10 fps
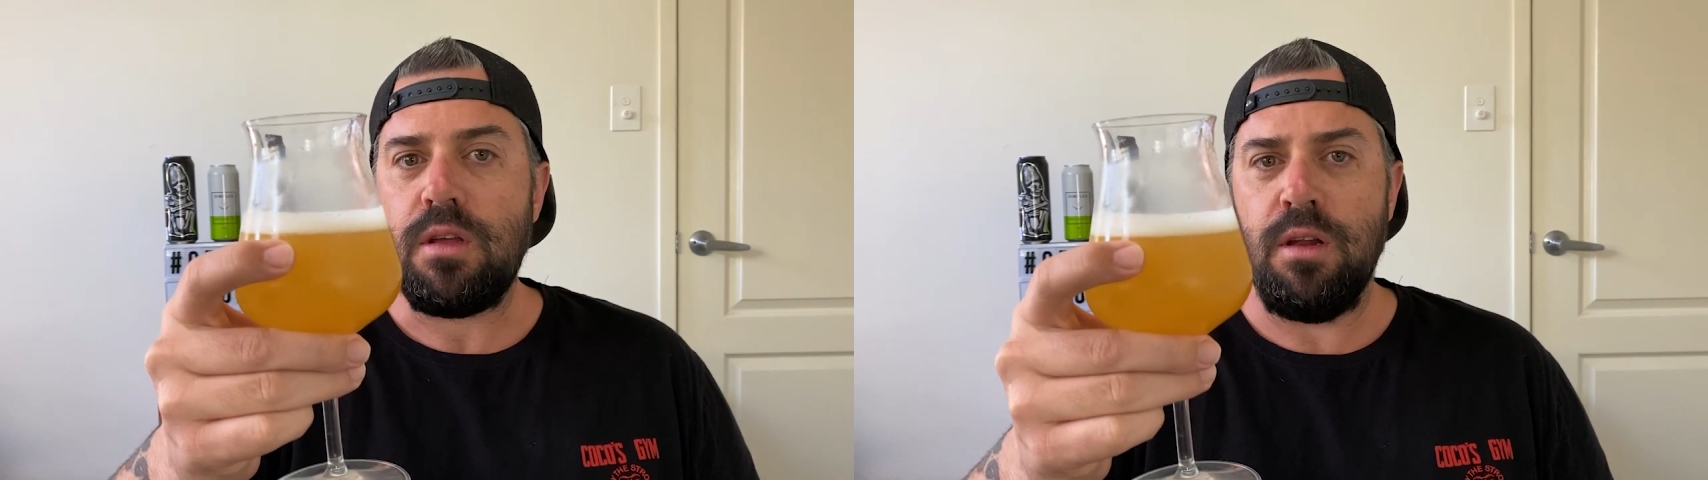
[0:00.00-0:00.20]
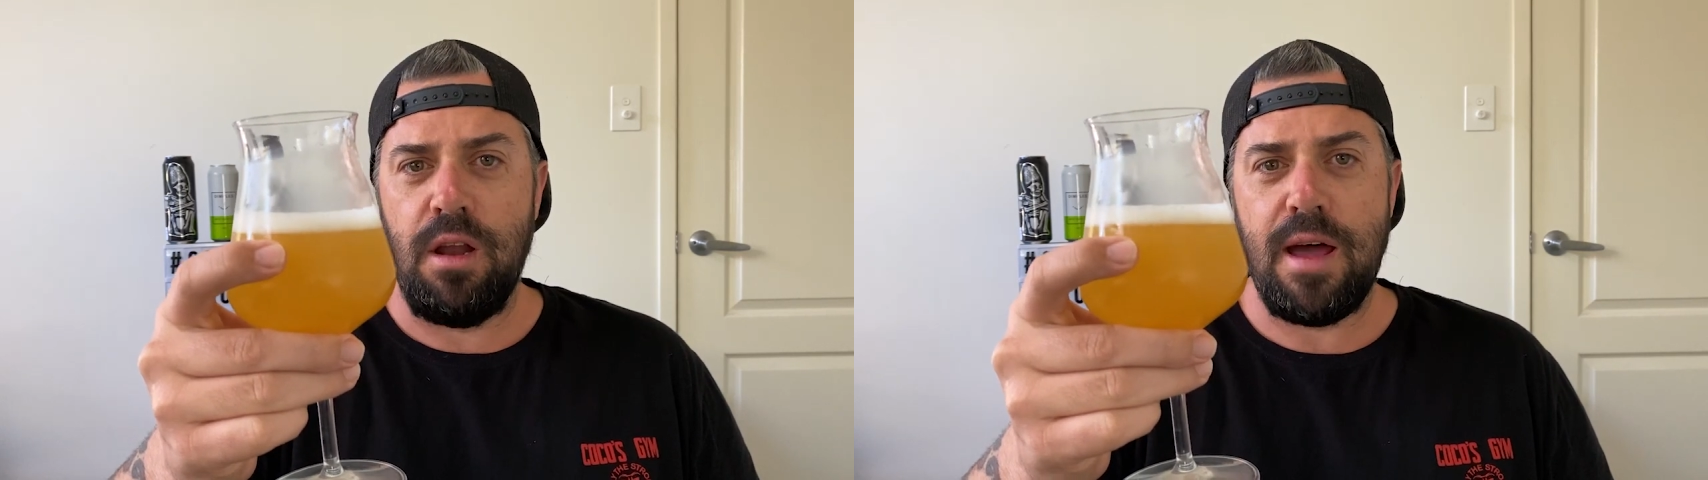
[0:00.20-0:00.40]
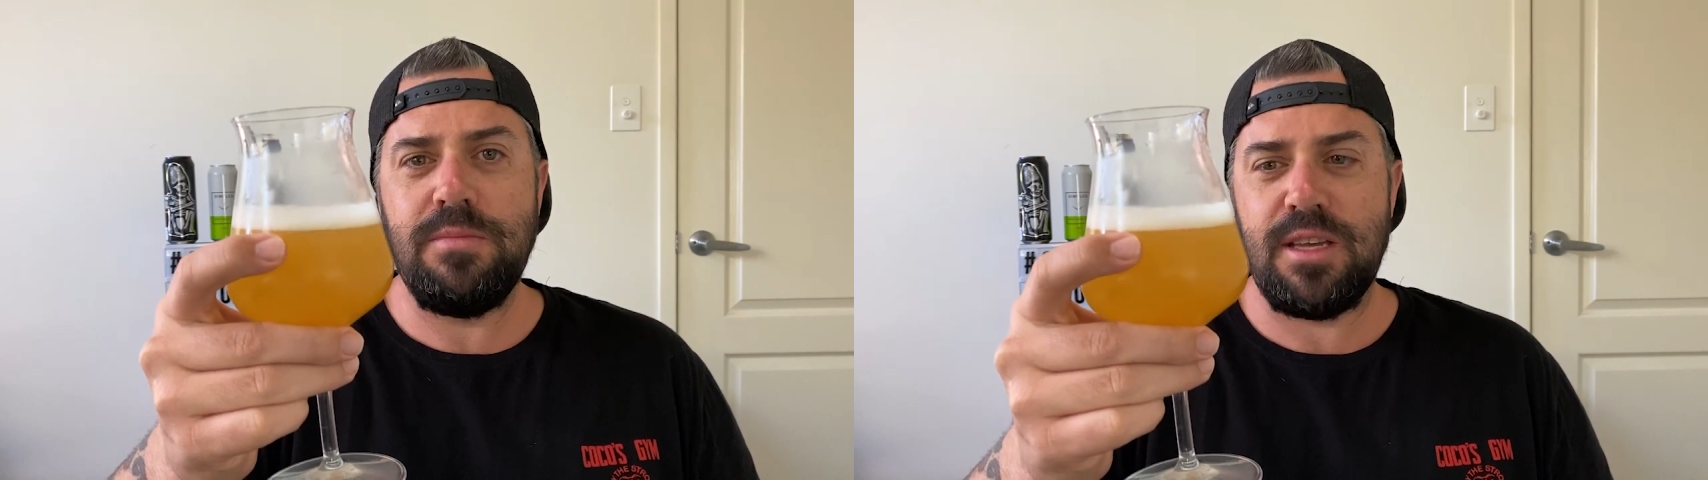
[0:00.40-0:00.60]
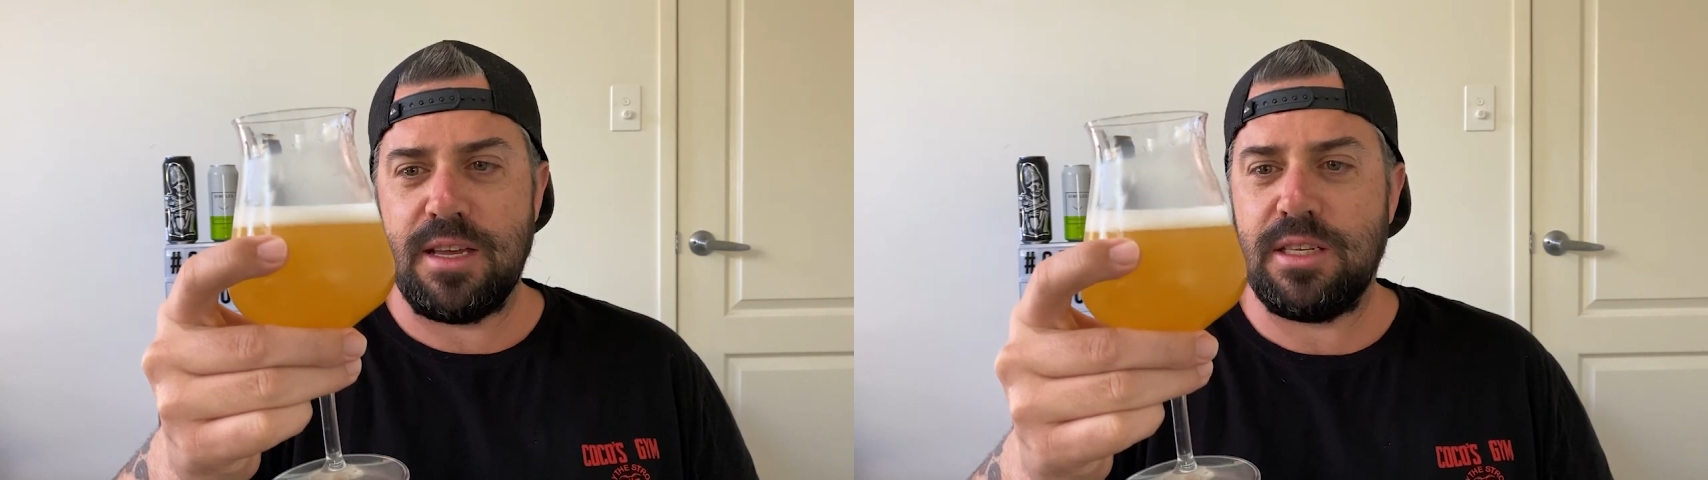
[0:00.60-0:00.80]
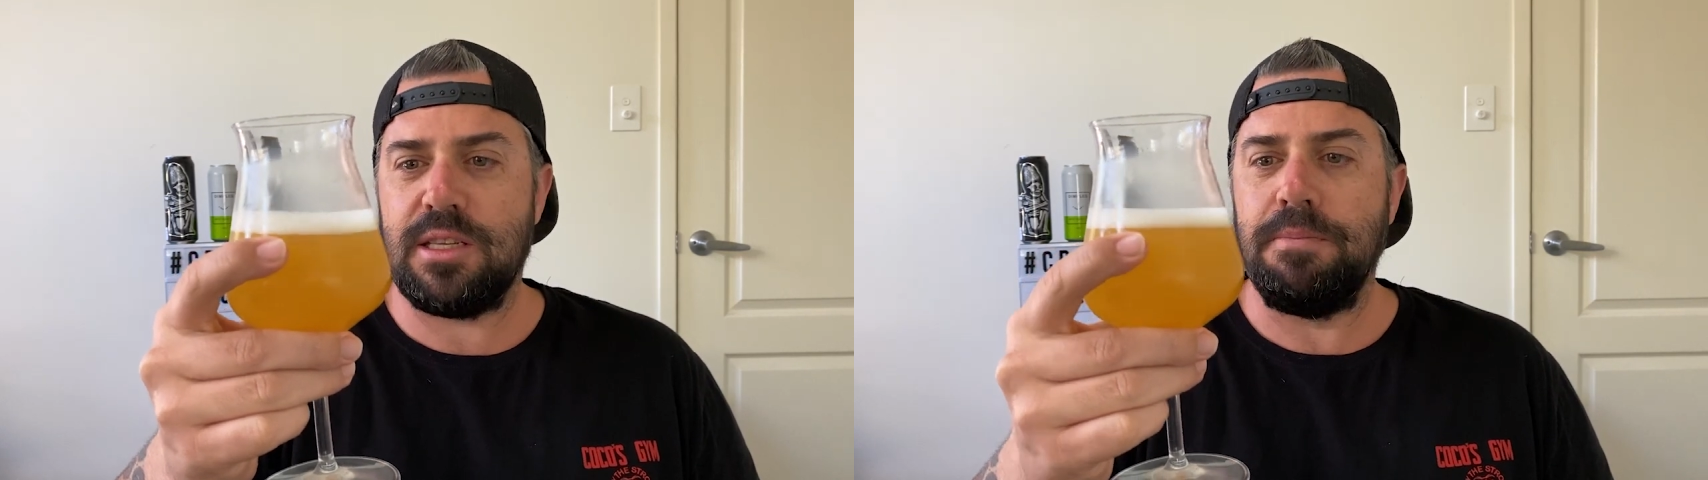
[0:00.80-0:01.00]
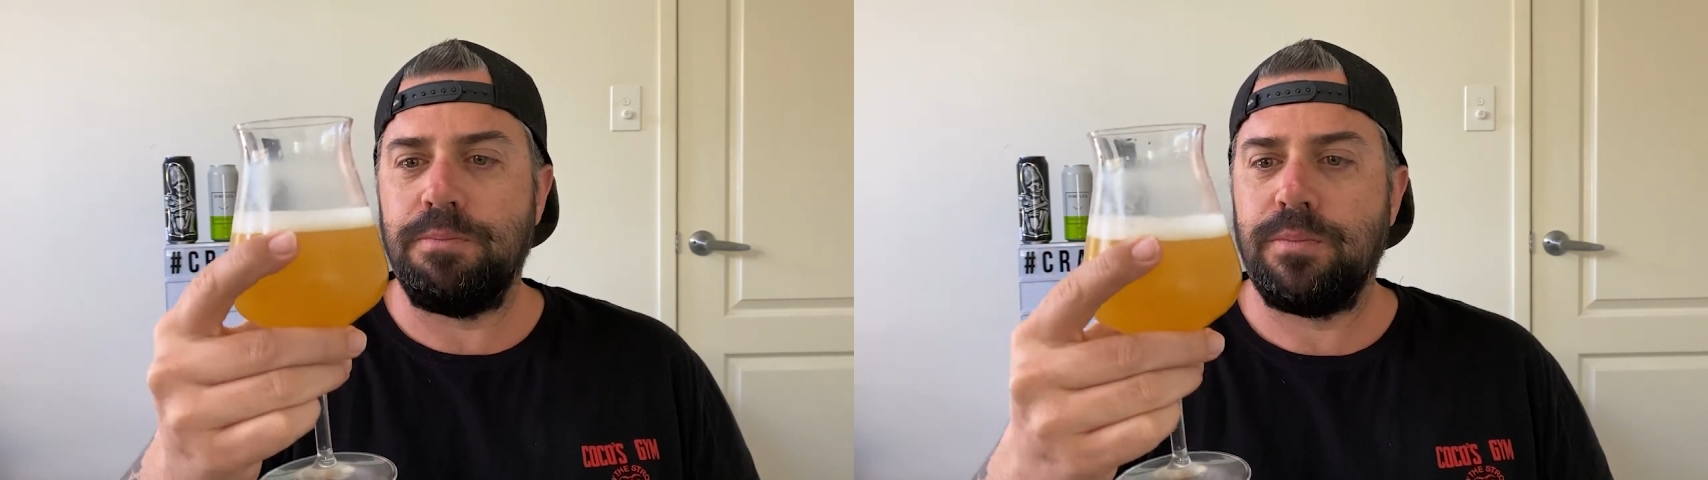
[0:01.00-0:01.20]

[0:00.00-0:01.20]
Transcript: Lime zest,